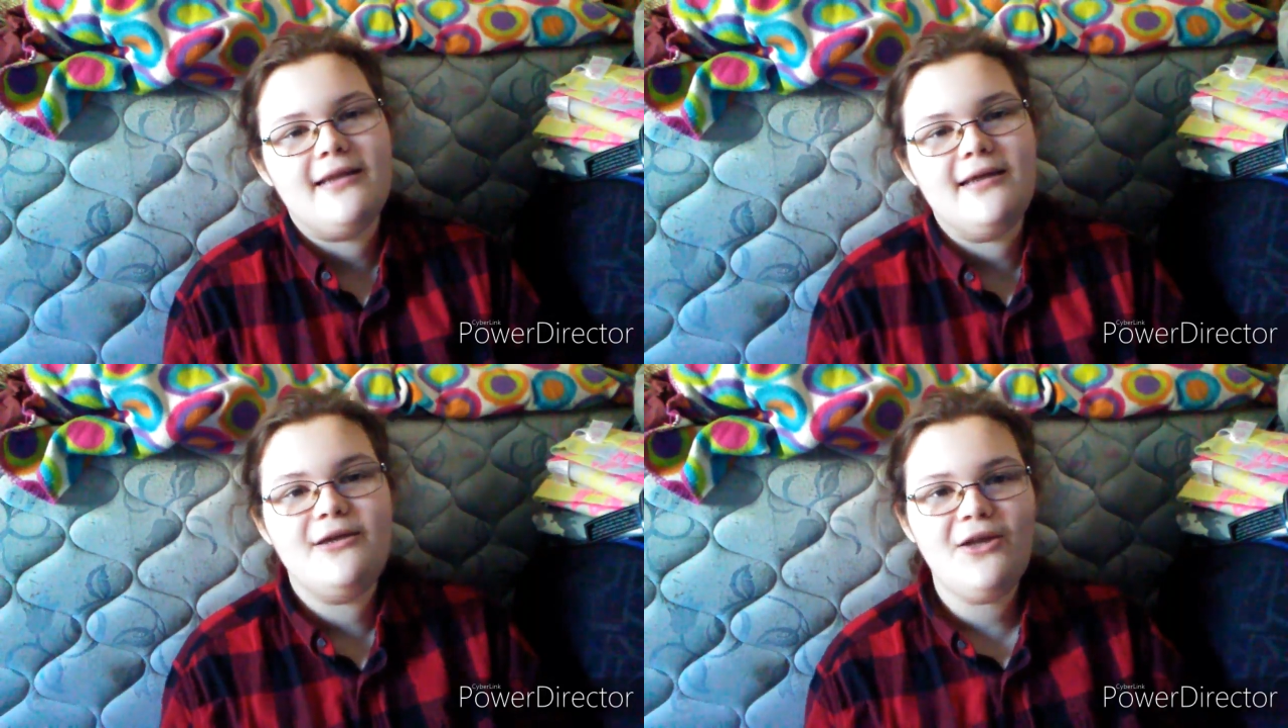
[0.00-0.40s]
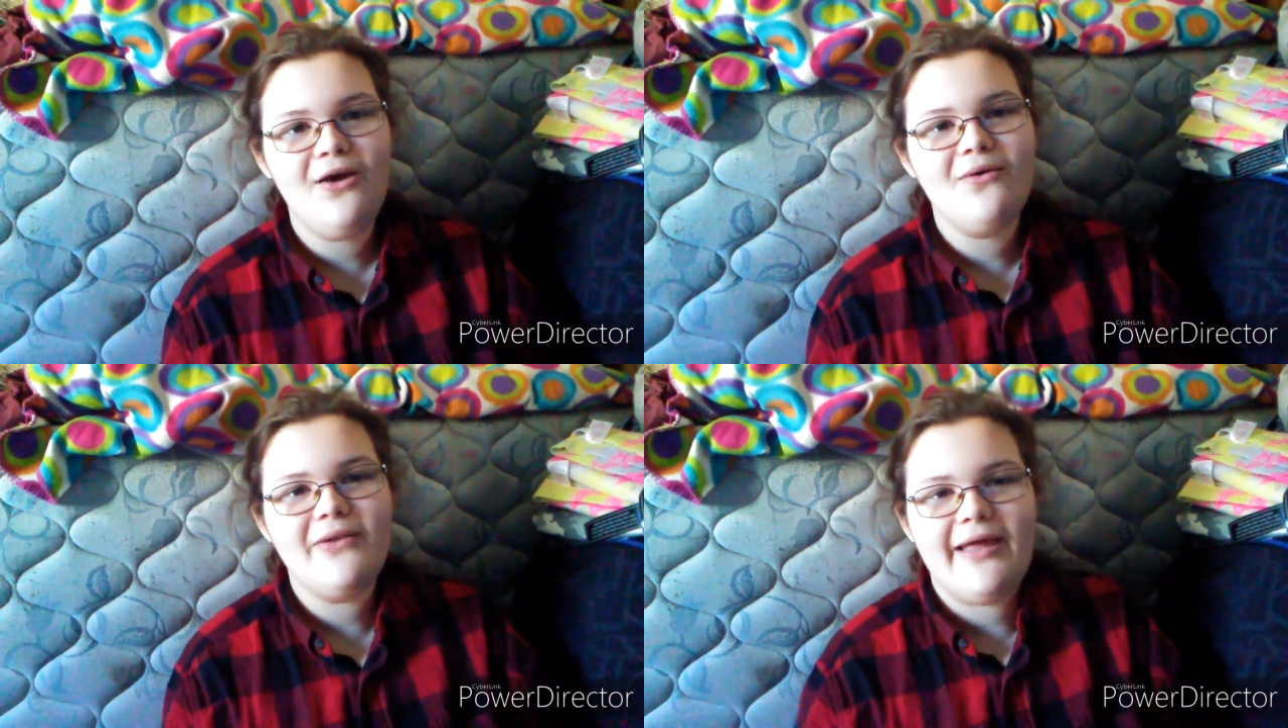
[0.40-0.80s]
of thing, you
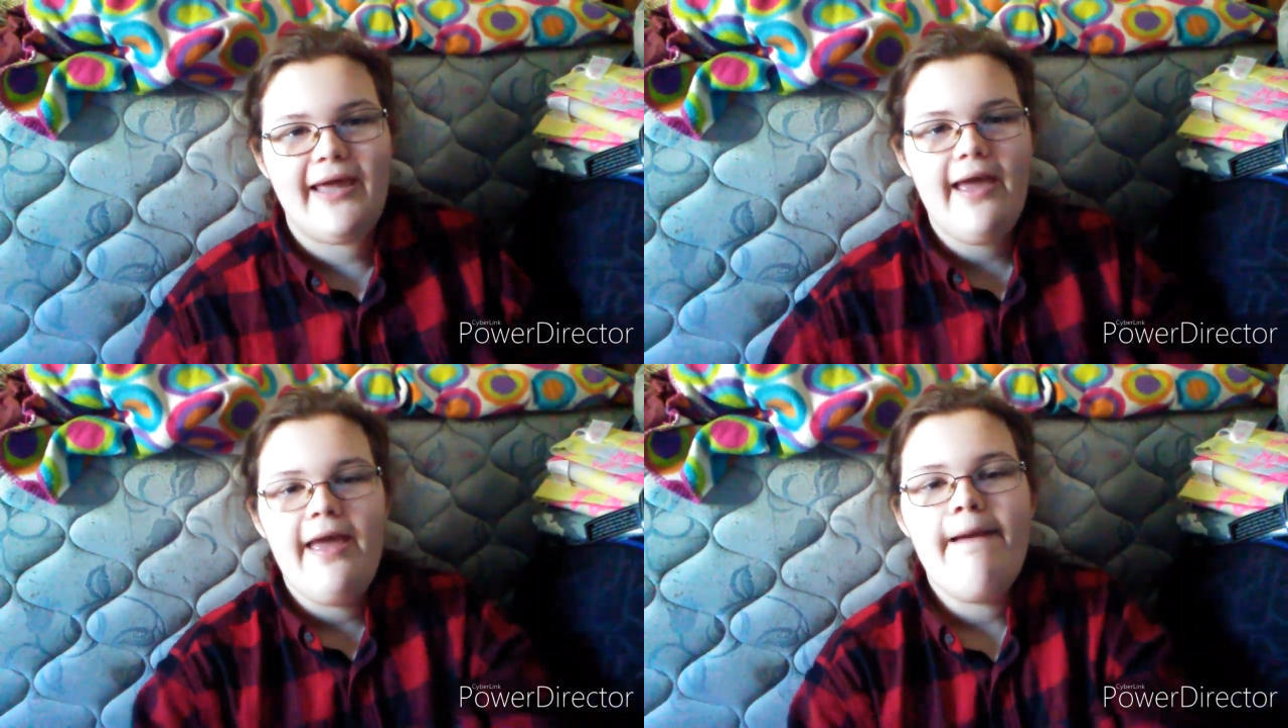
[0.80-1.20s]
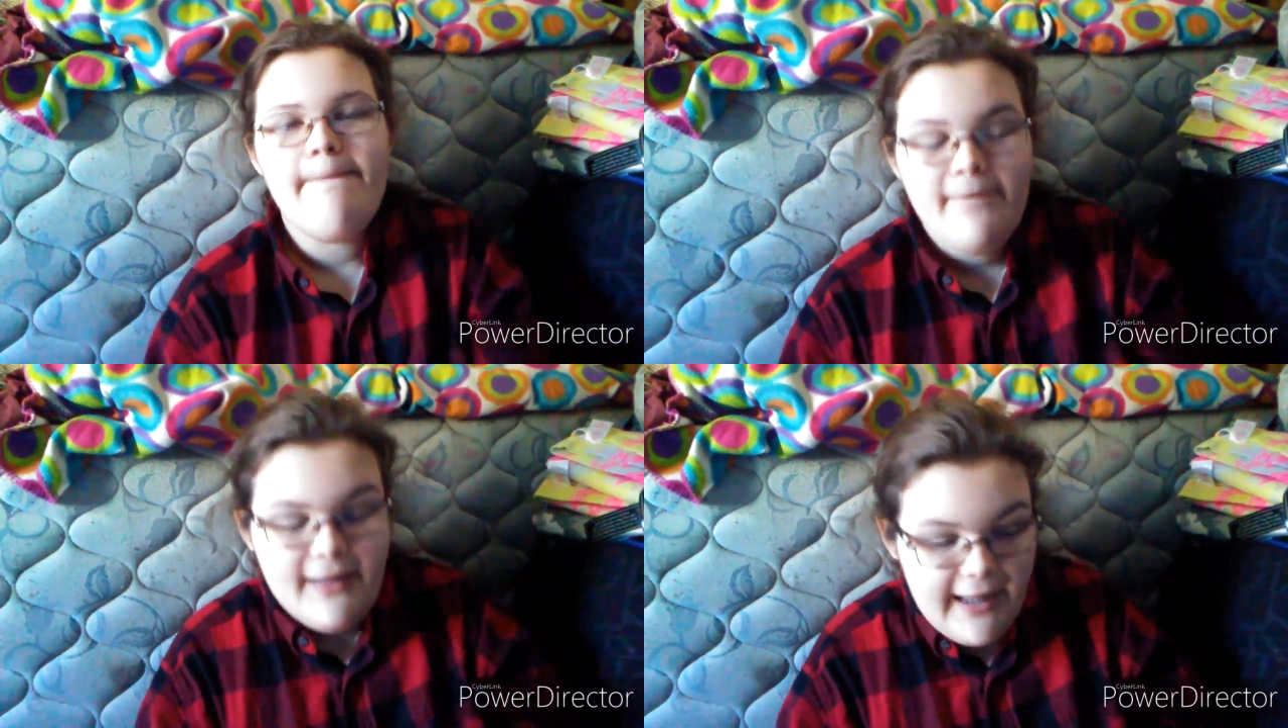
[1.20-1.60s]
know? Like,
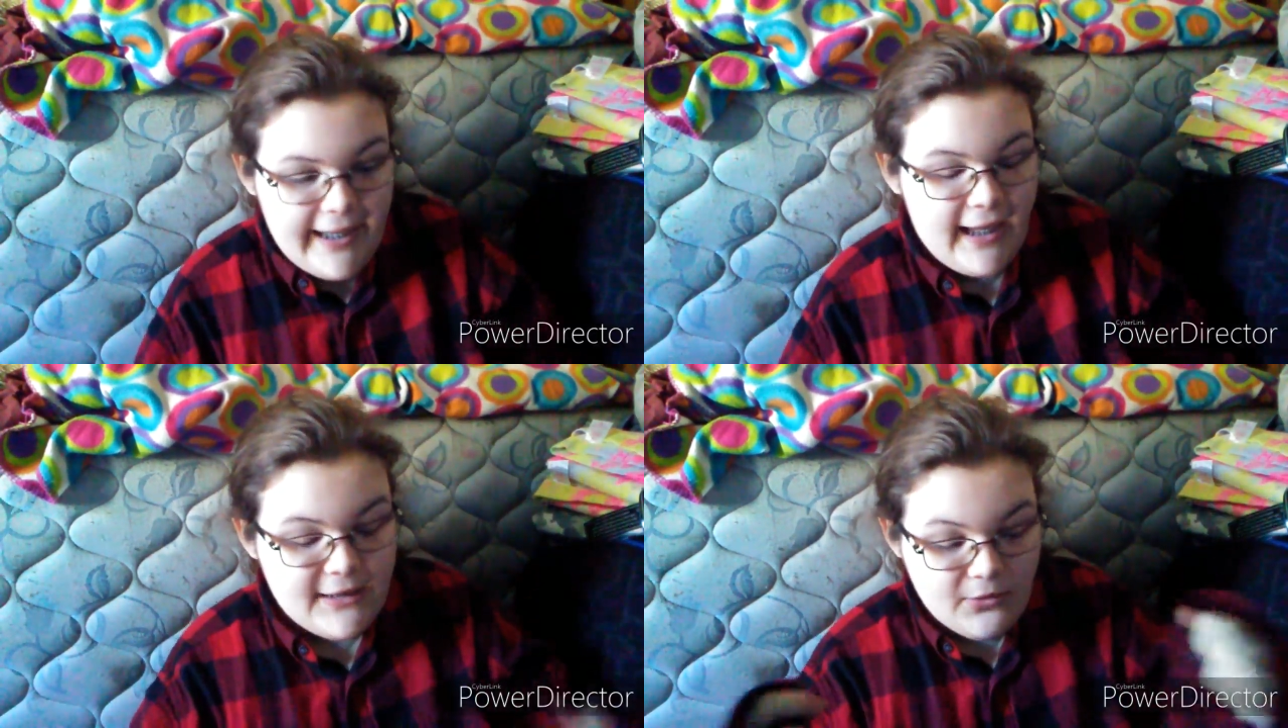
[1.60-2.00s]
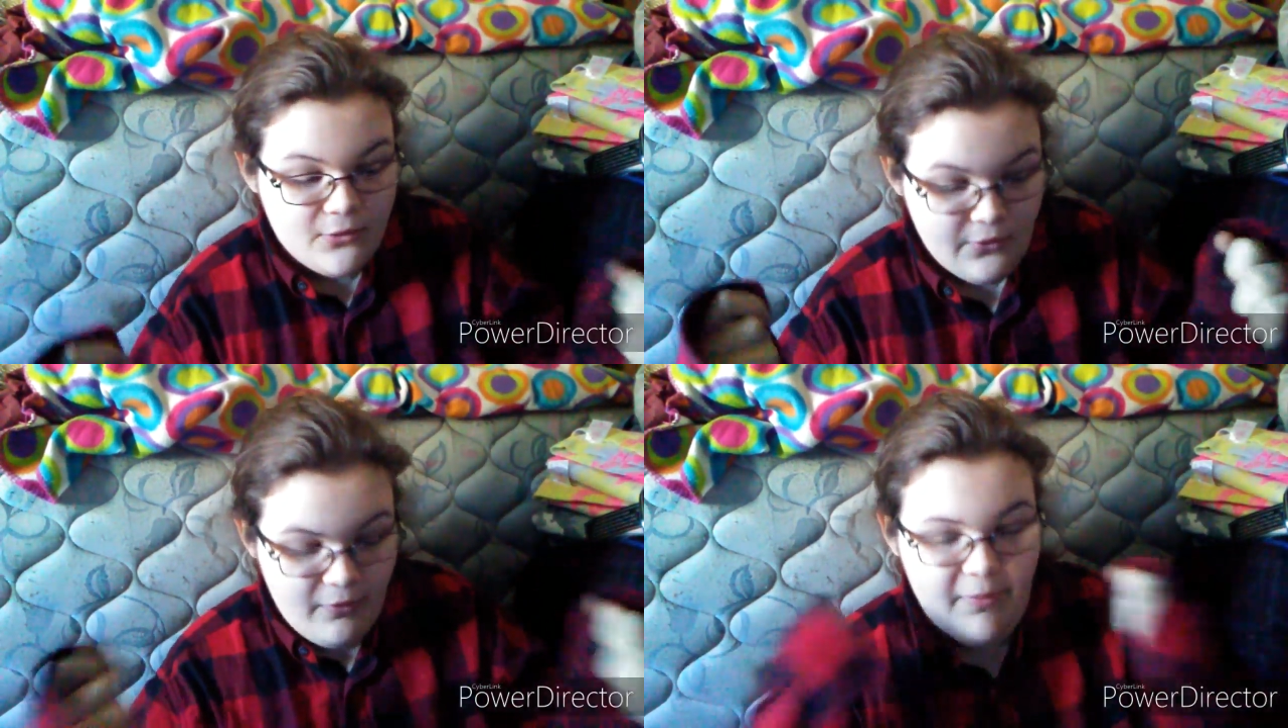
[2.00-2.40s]
but, like, I
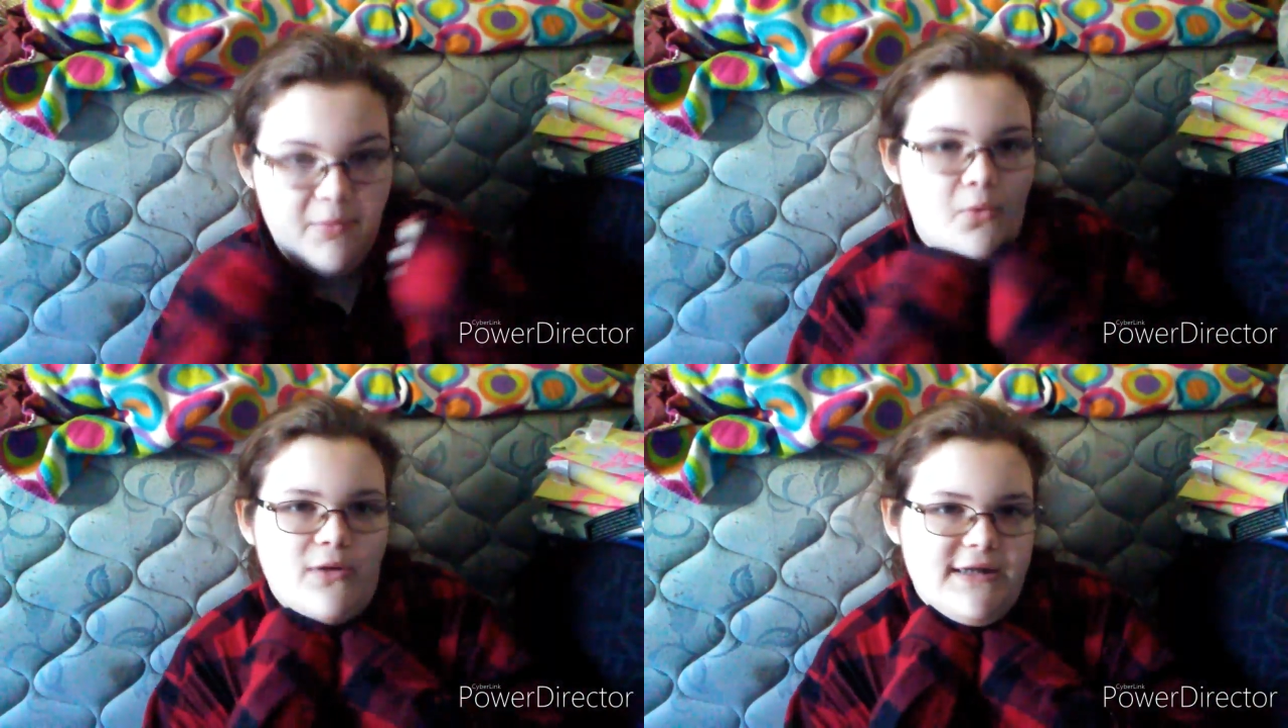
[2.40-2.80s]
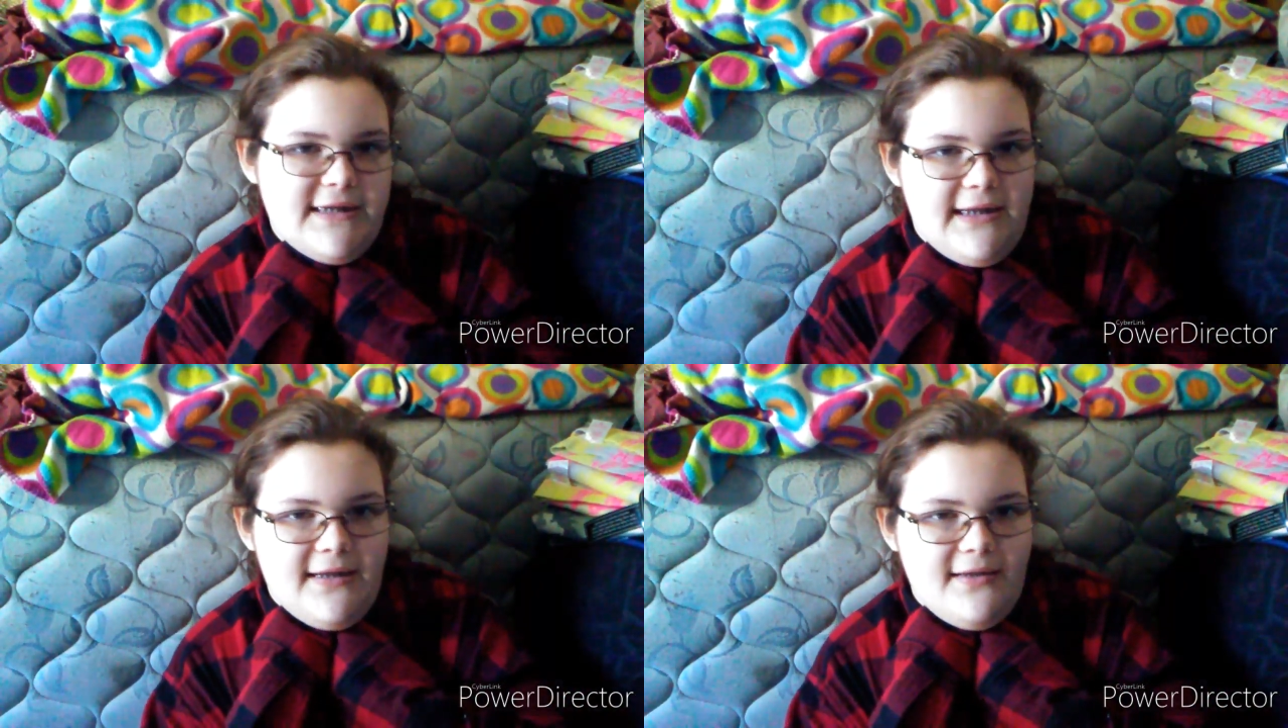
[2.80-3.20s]
don't know if people want to
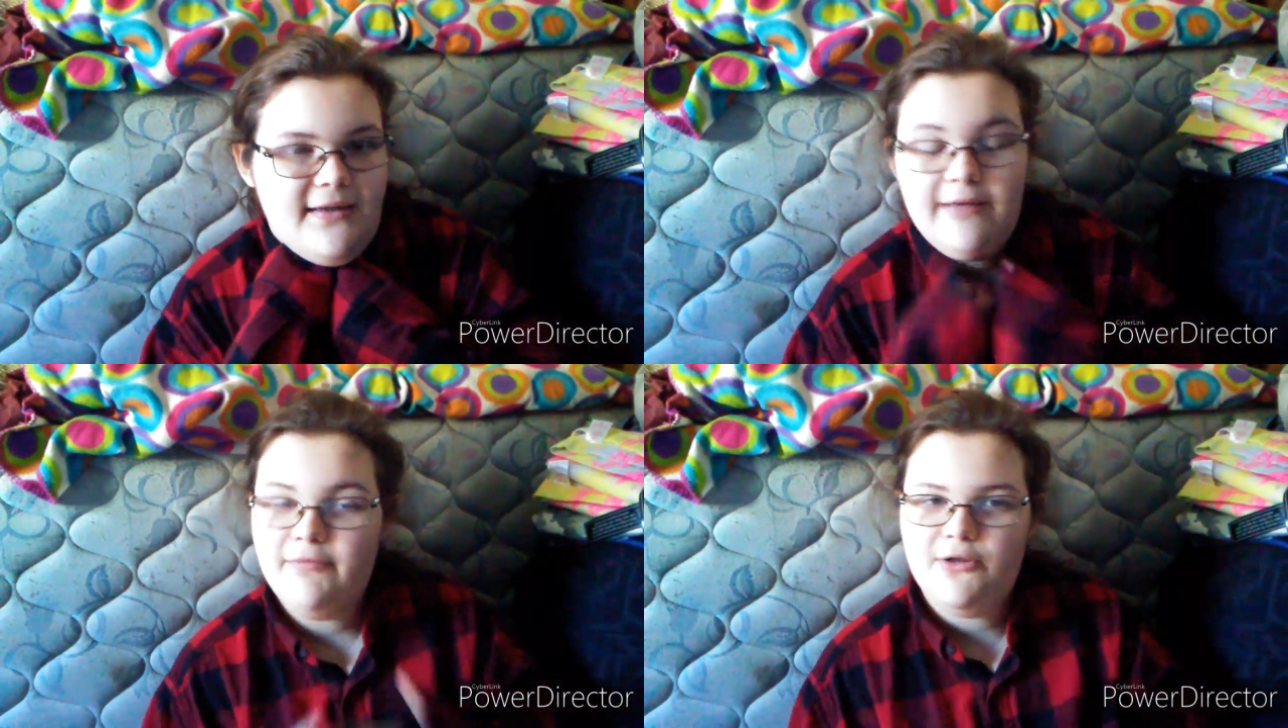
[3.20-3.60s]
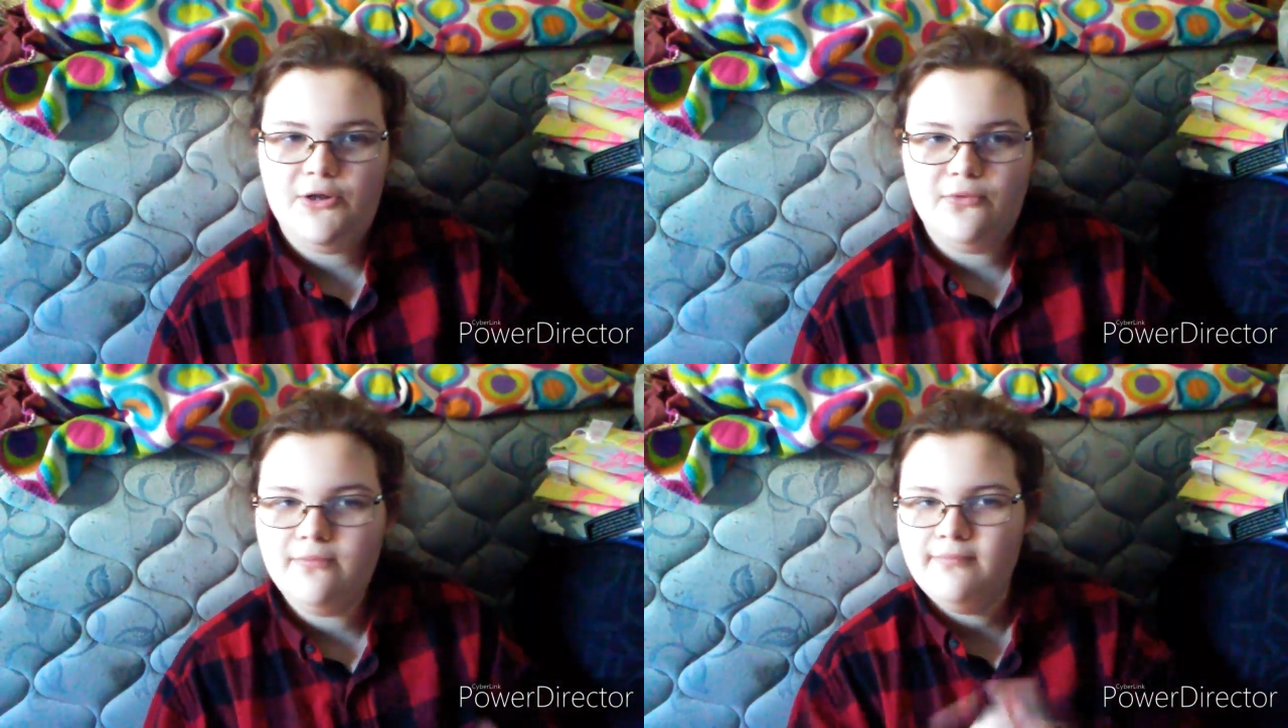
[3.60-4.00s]
see it. If you
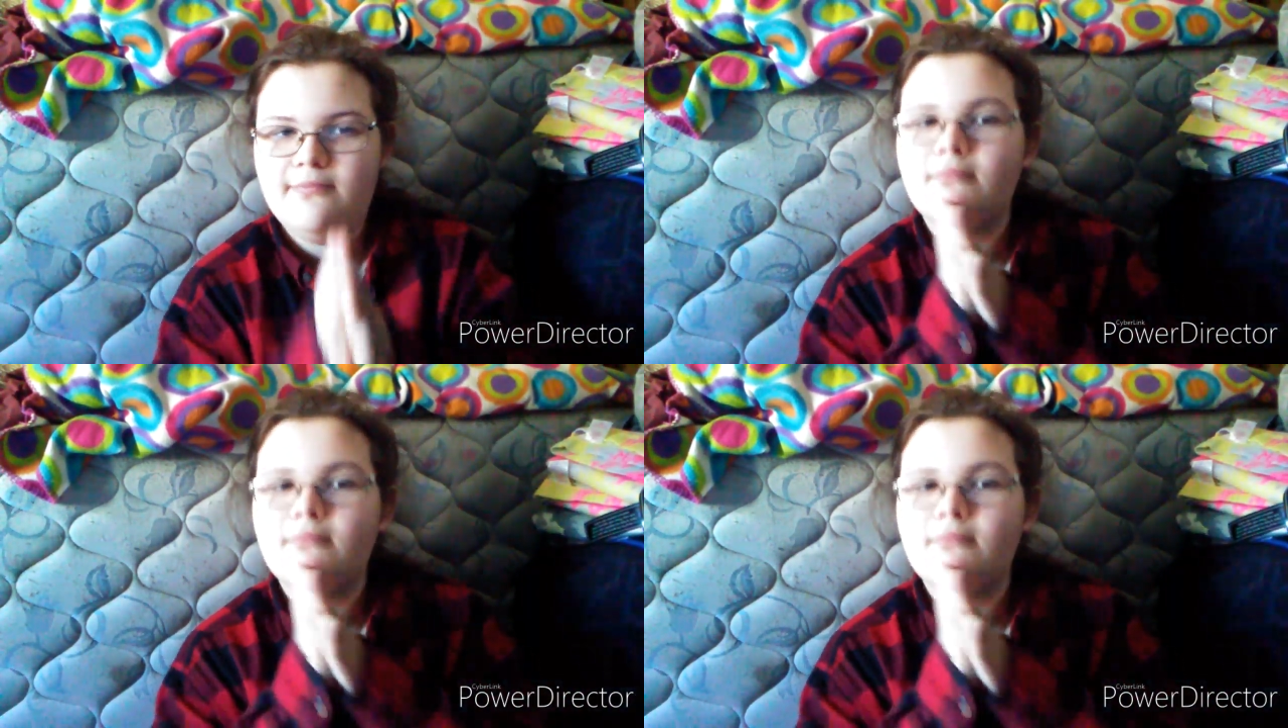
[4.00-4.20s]
do,